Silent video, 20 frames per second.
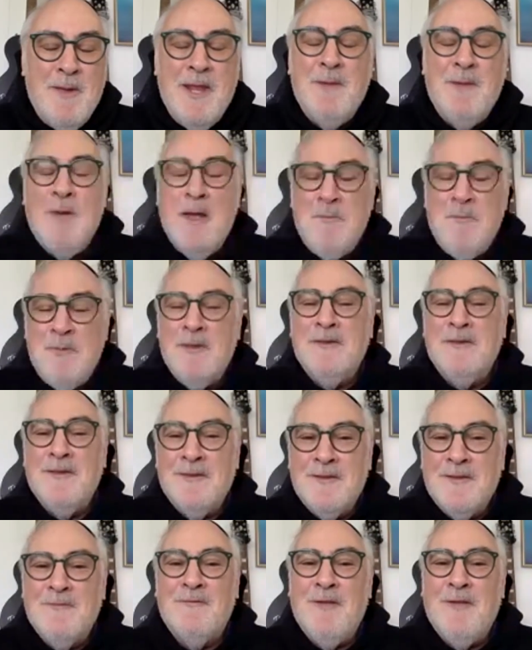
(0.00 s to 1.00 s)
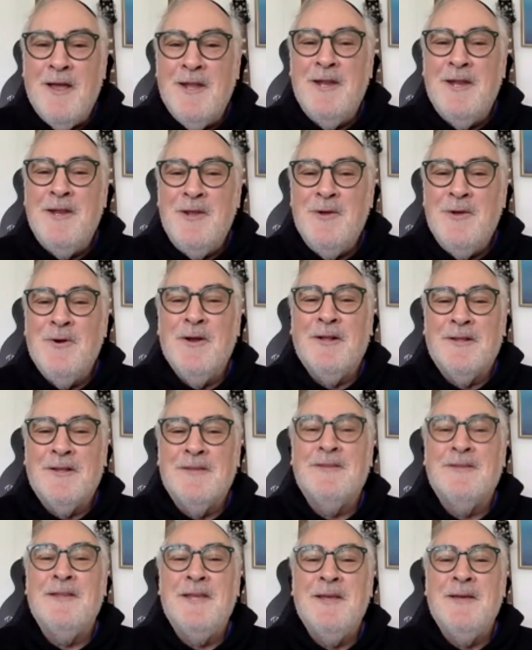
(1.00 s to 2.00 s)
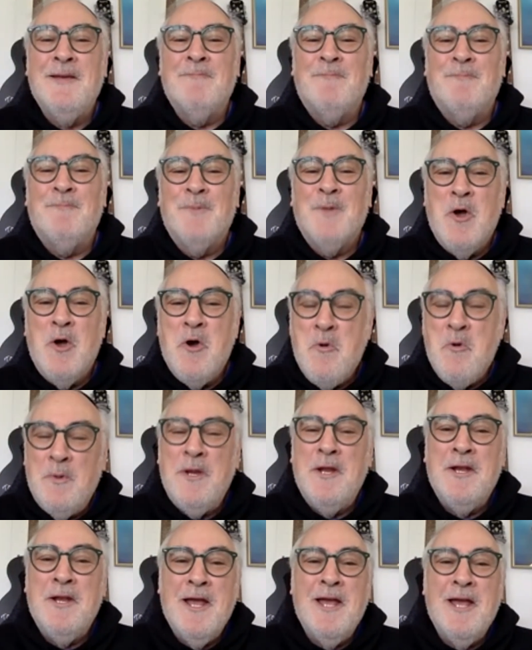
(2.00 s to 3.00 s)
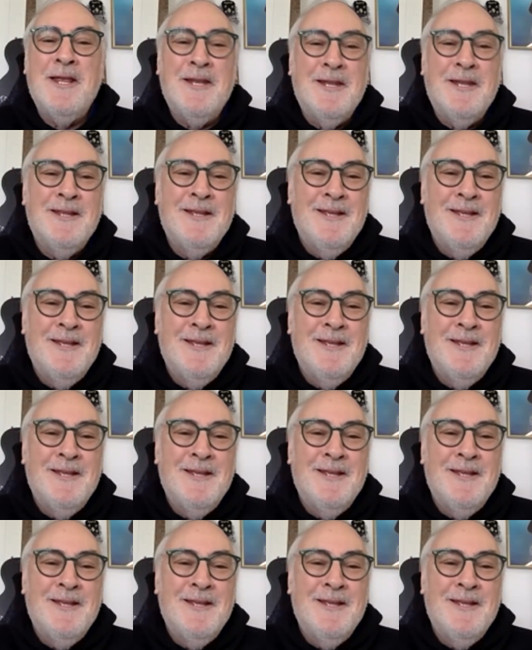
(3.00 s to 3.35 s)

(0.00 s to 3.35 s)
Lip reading: it my business to fly to New York to see him opening night,